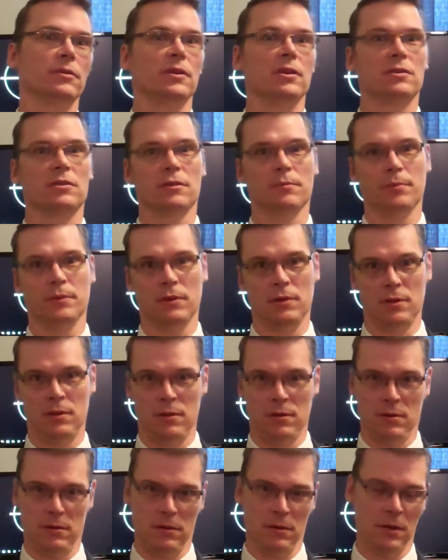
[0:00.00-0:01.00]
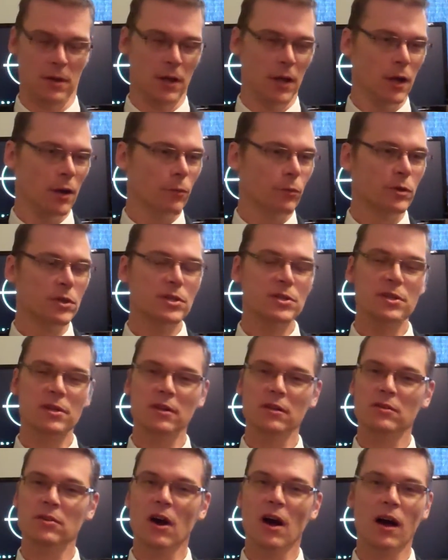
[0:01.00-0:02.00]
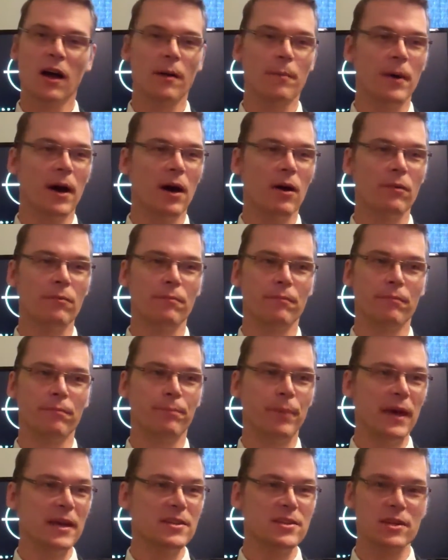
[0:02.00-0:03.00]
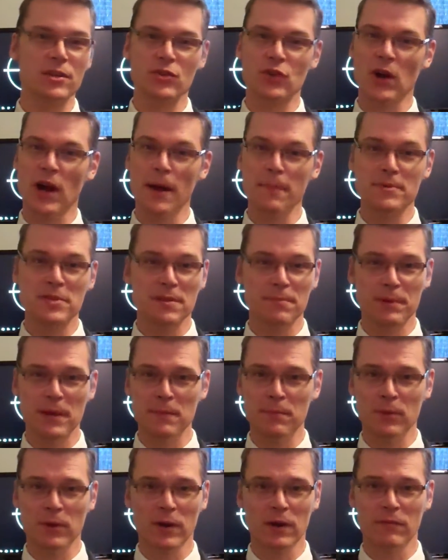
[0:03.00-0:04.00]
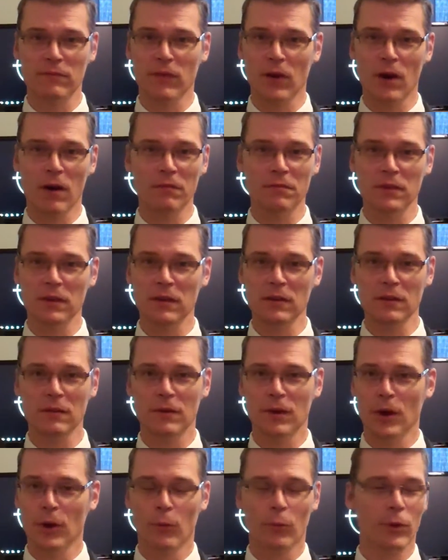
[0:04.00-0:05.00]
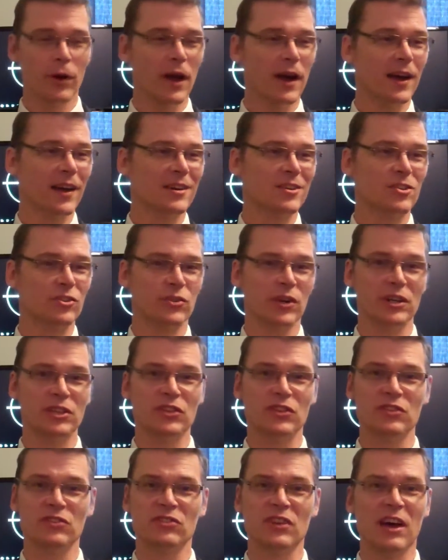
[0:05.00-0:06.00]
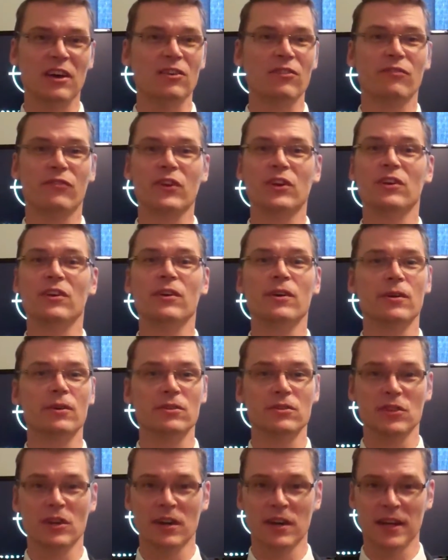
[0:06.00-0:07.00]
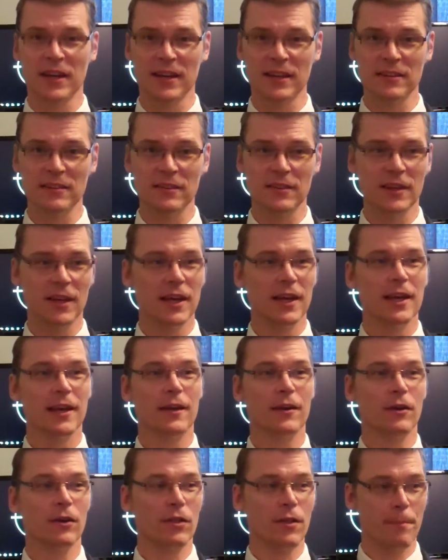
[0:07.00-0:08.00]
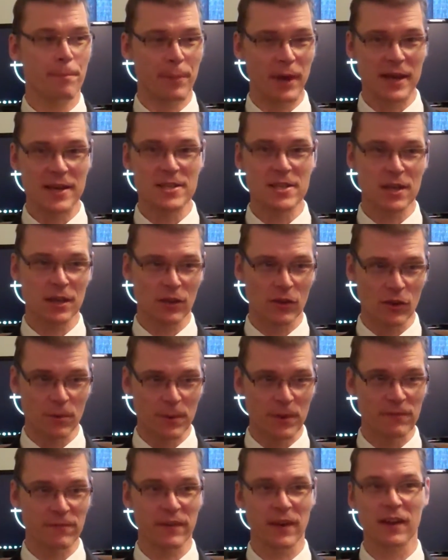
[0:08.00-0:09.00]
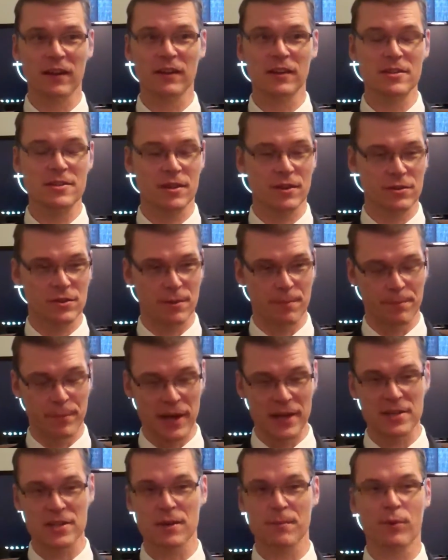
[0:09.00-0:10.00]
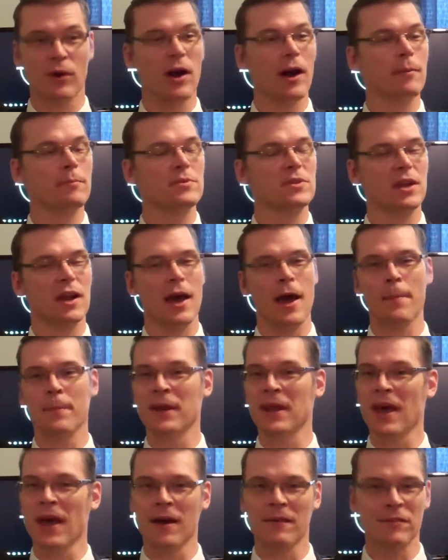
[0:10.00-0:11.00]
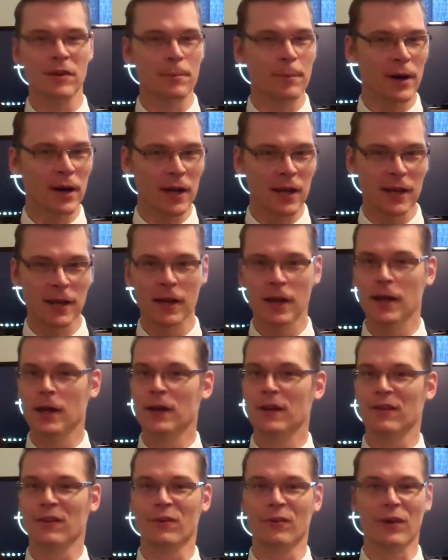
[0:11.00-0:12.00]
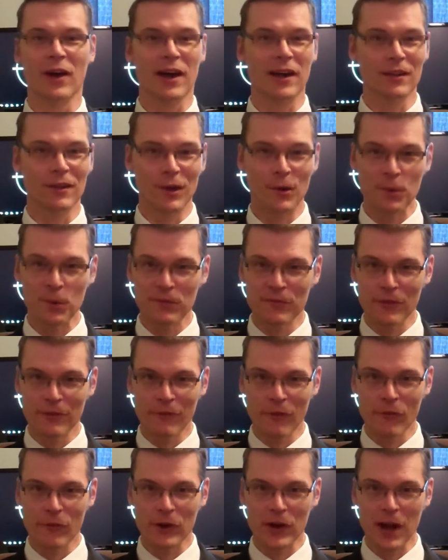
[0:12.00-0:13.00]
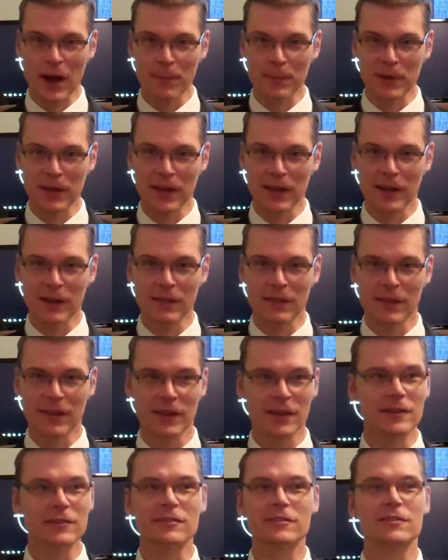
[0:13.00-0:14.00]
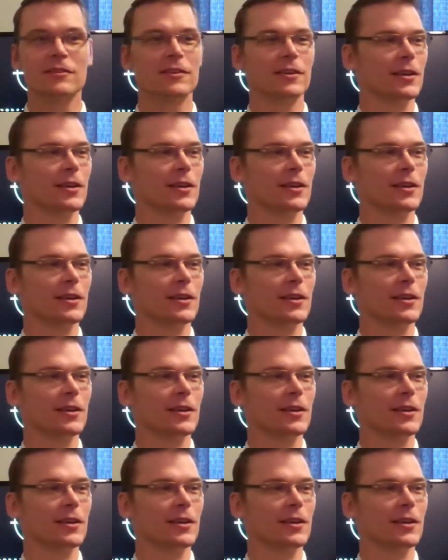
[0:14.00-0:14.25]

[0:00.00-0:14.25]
discipline. And we're just going to talk about basic traps that people get involved in. We're not going to stretch this out for years on end. Here are the basic human failings. Here's the basic problems that happen to everybody. You're not alone if you've overcomplicated things.